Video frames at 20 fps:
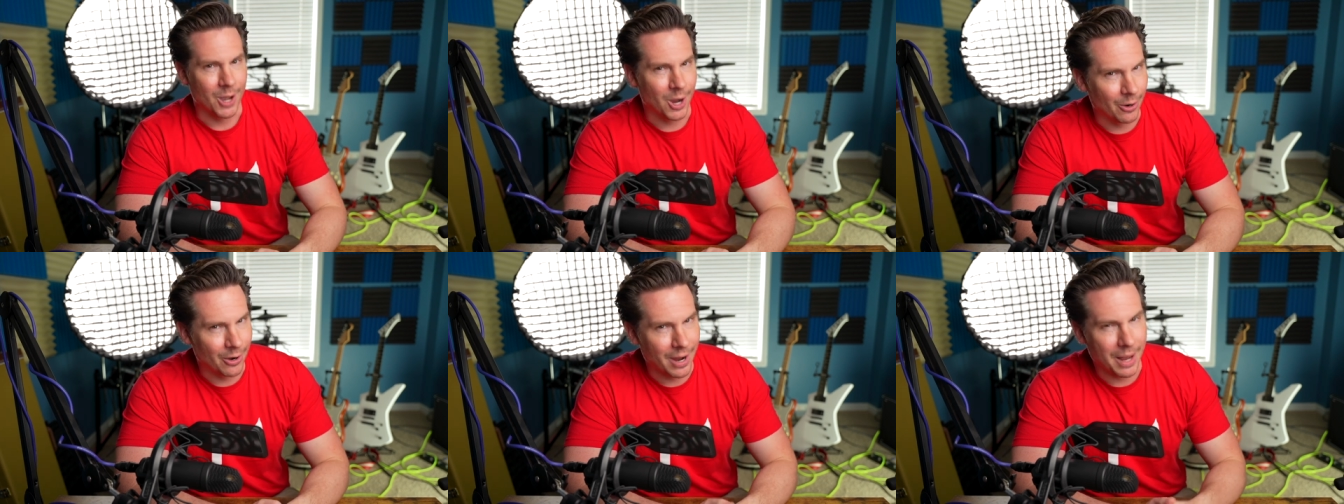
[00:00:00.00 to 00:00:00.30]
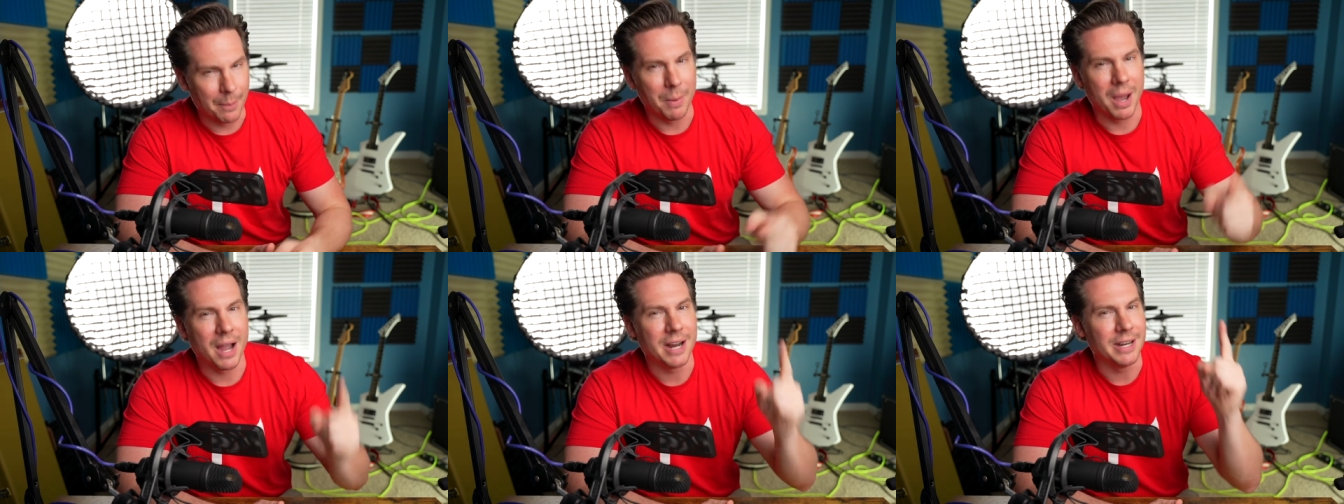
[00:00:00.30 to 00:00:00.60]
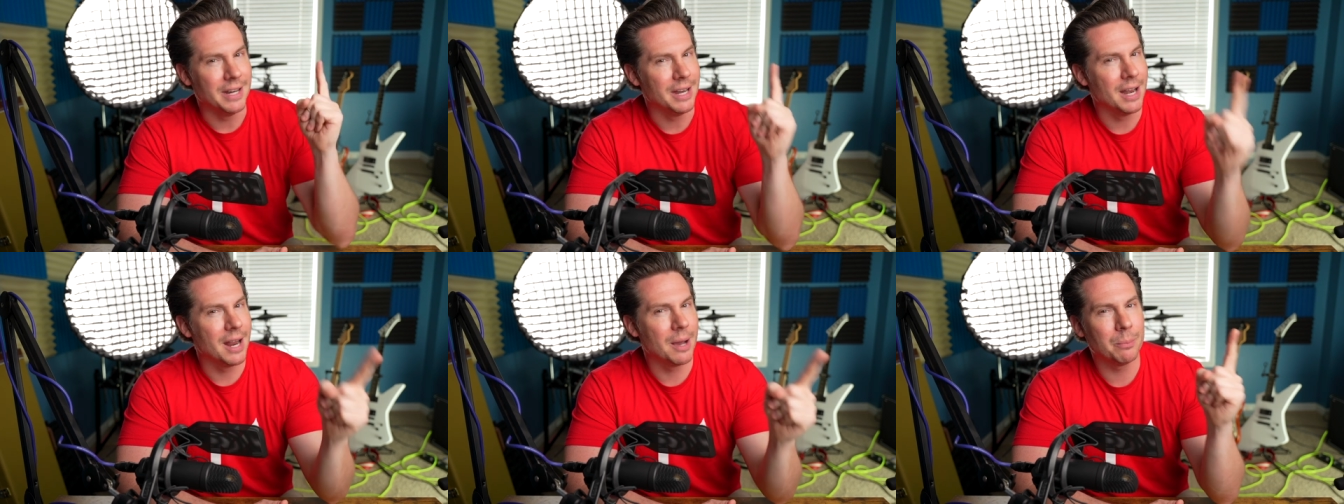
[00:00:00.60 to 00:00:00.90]
All right, my
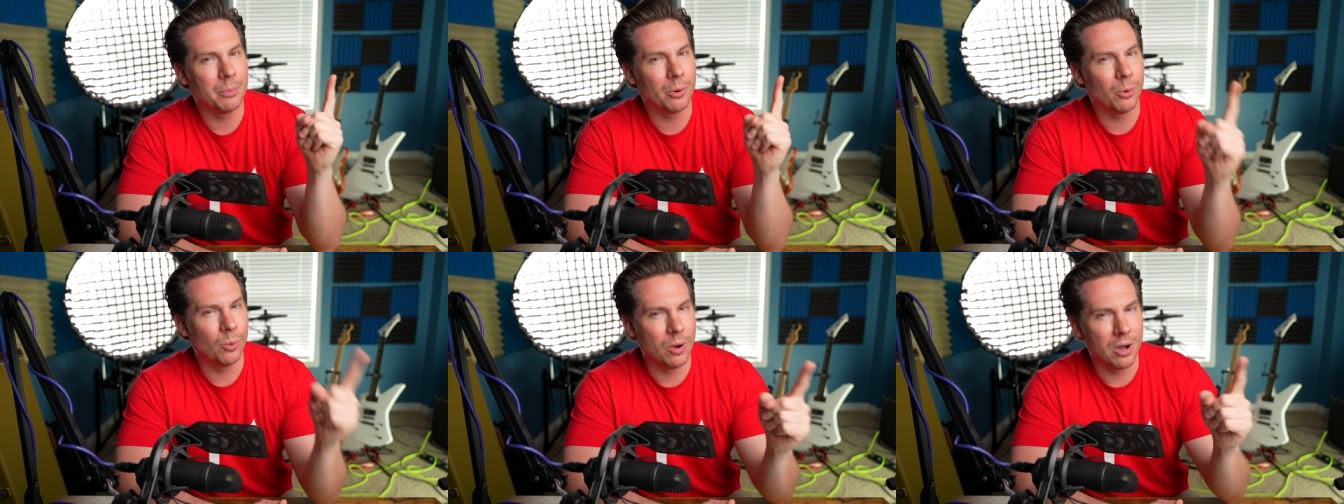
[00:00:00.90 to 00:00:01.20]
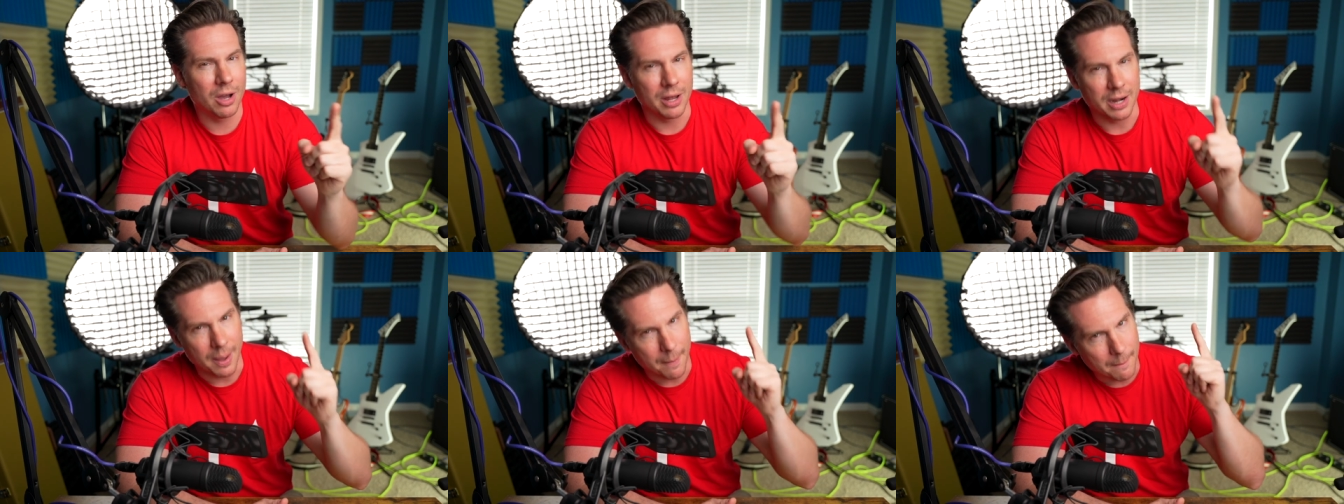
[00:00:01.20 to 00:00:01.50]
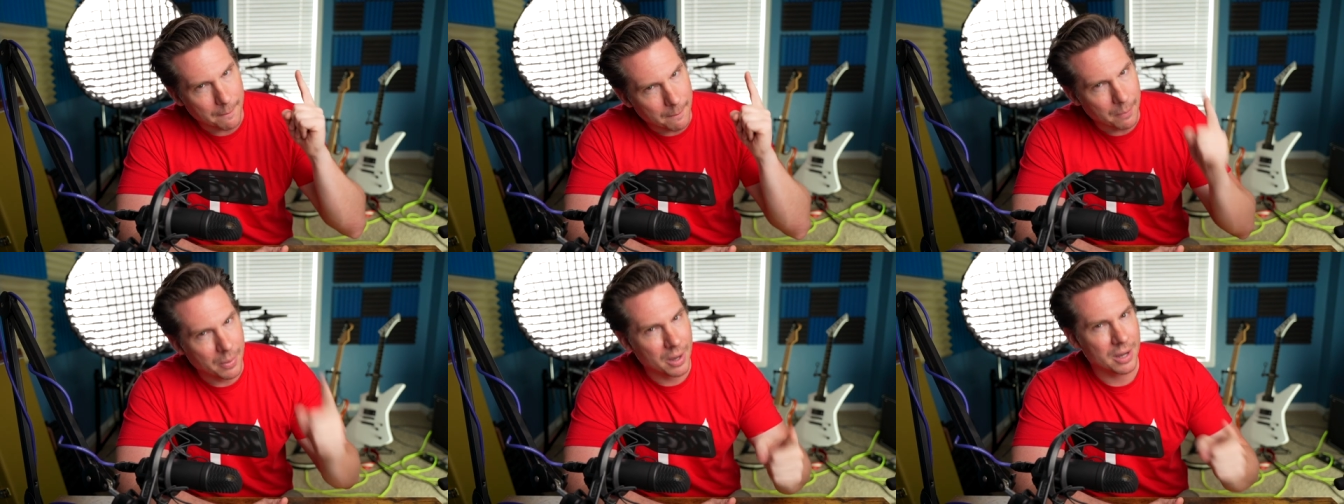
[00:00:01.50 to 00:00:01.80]
number one
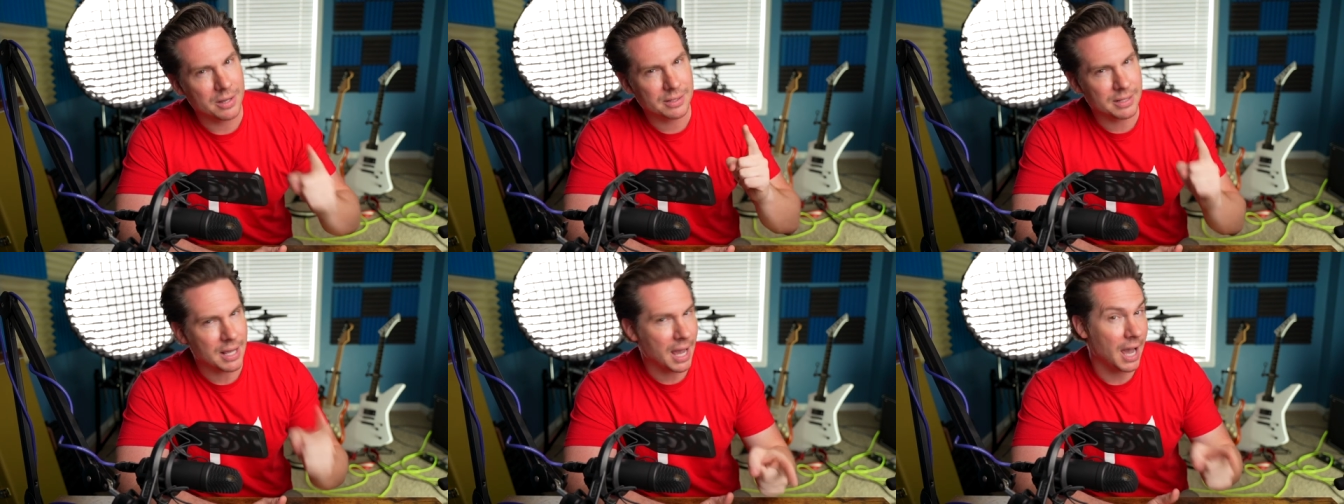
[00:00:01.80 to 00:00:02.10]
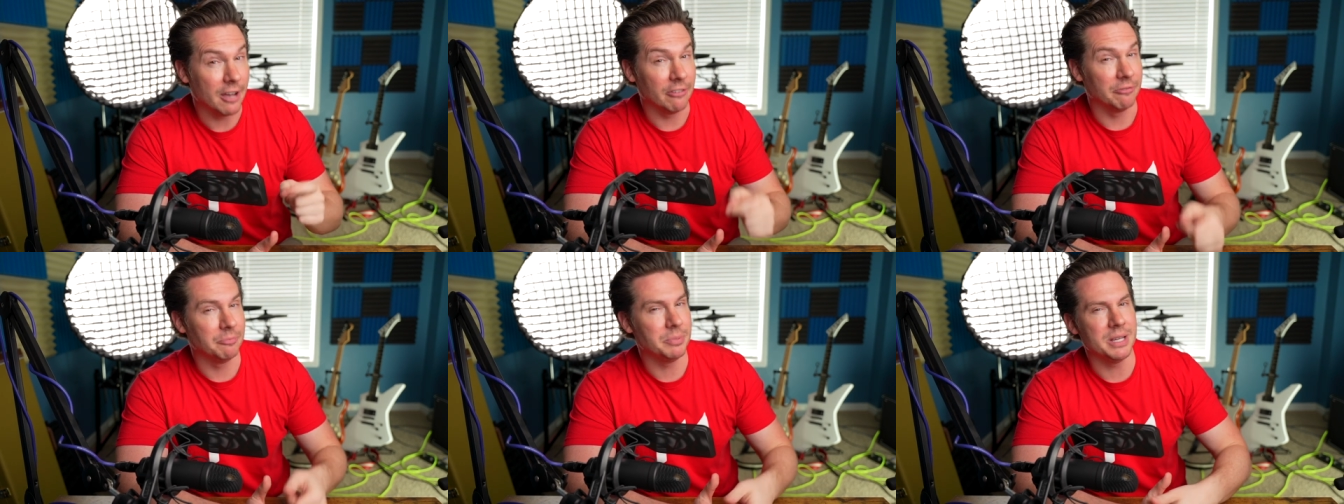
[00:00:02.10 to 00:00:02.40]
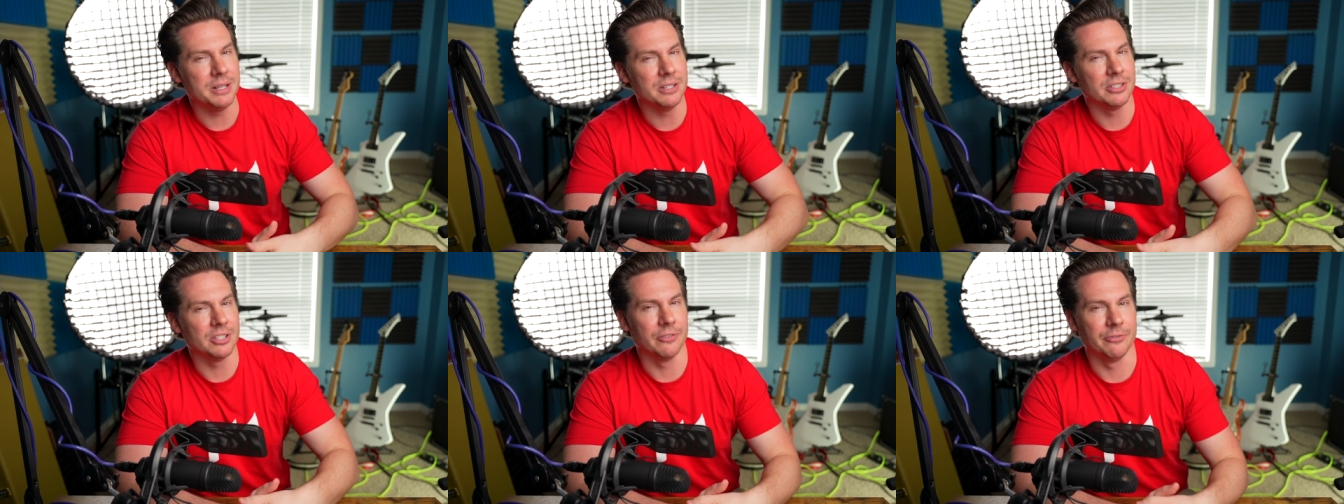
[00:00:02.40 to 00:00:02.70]
must have
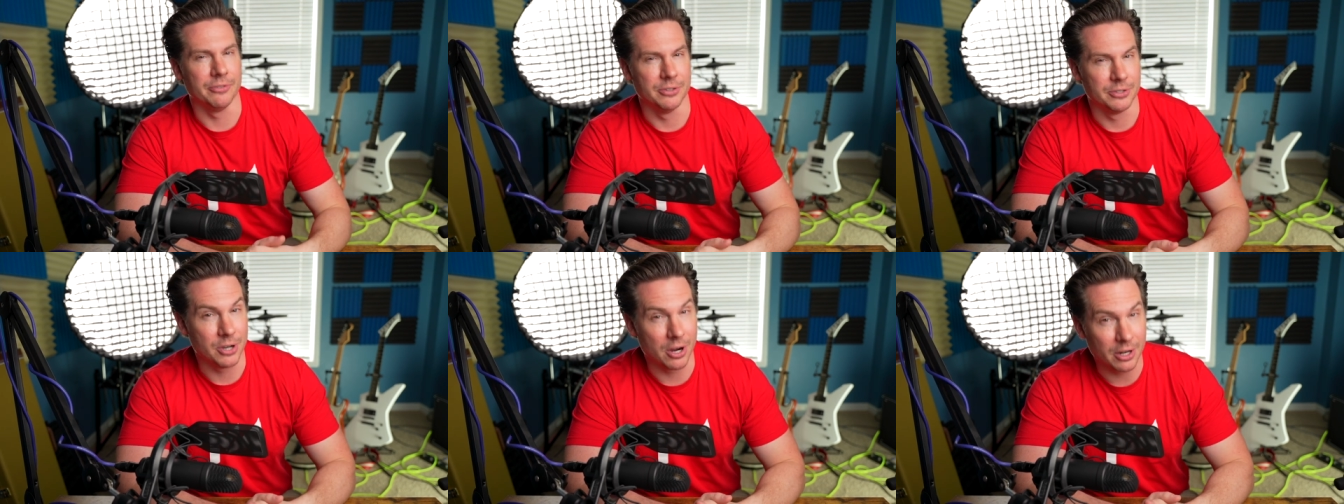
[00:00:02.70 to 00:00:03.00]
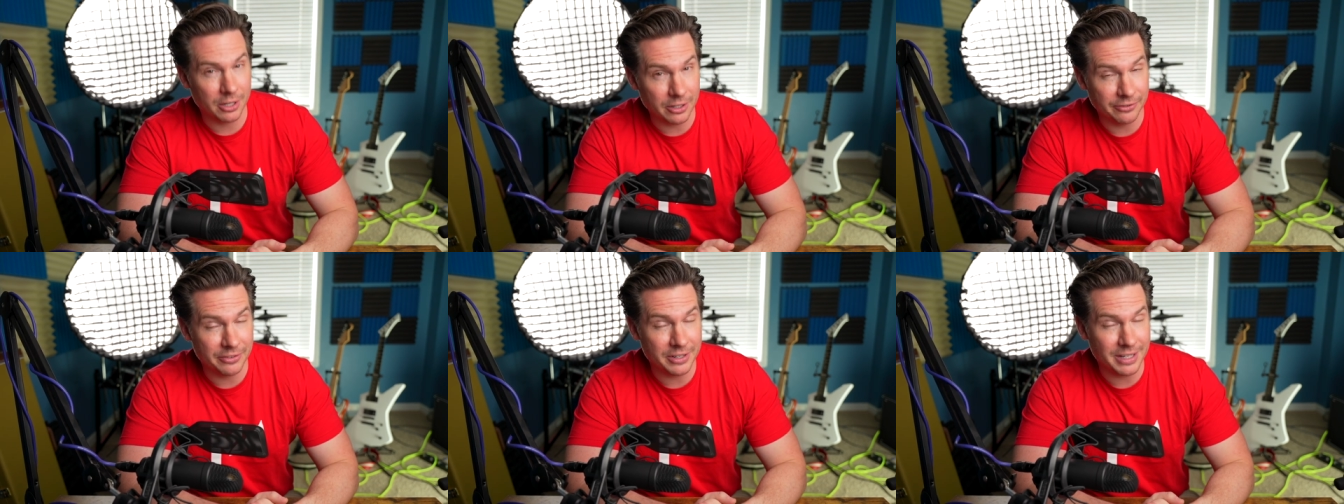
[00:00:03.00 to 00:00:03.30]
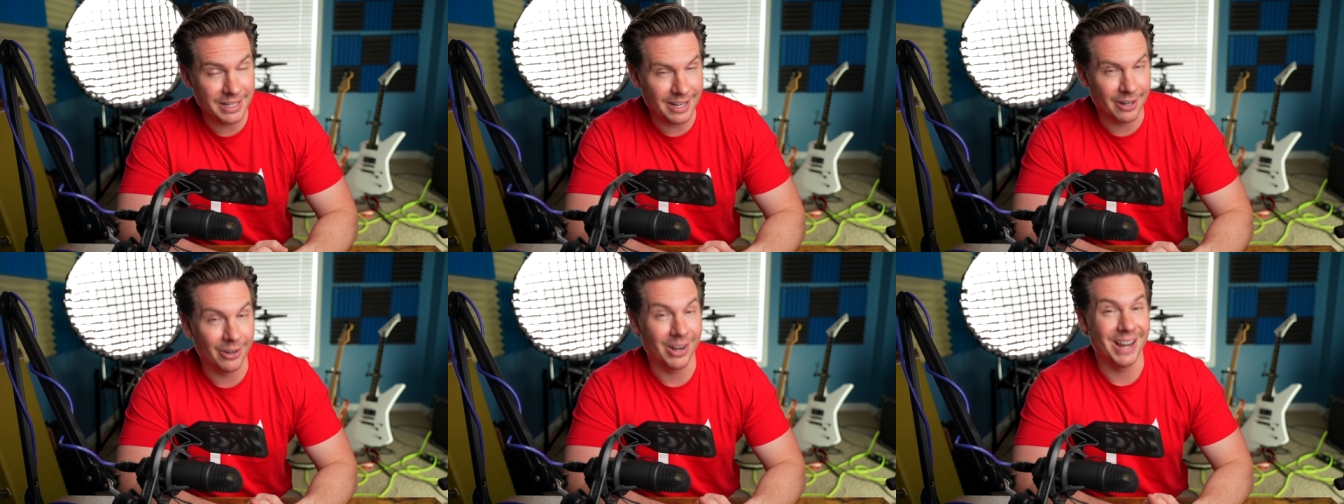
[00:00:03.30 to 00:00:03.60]
piece of photography
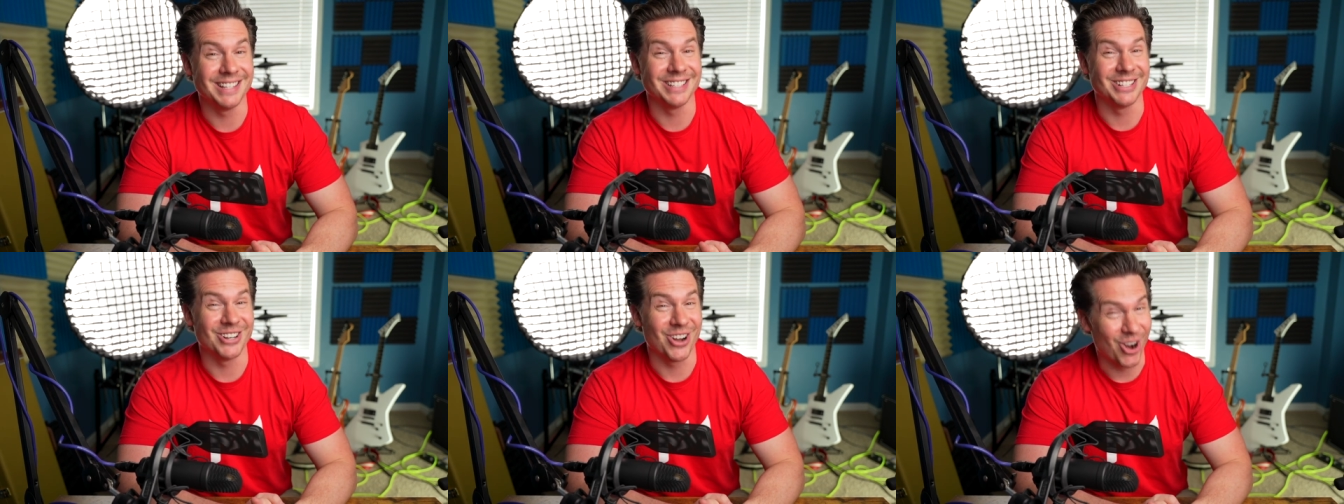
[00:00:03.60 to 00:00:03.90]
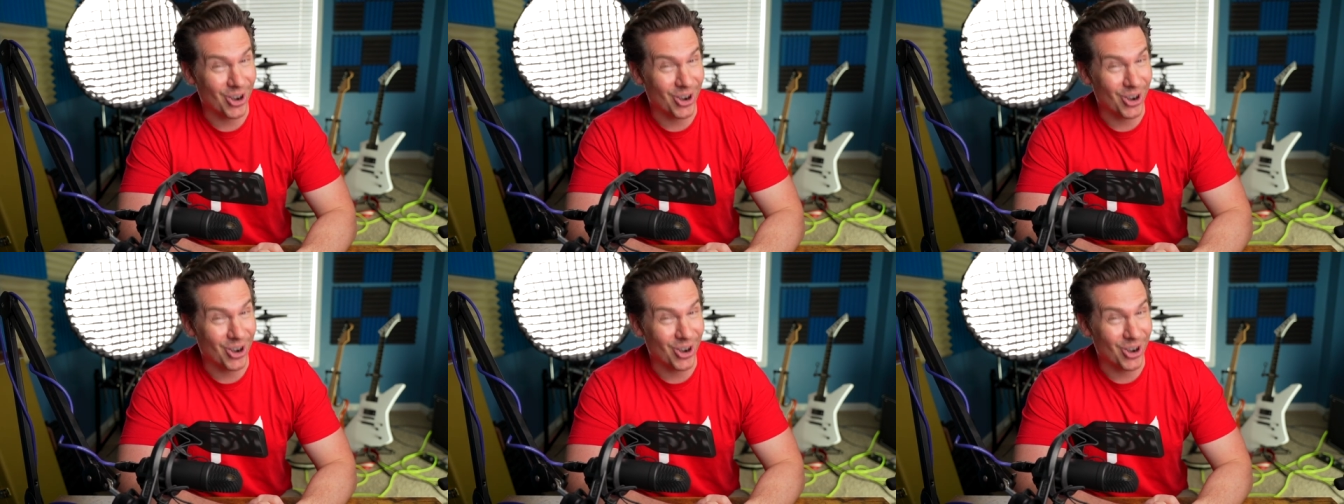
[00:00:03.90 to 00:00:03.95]
gear as an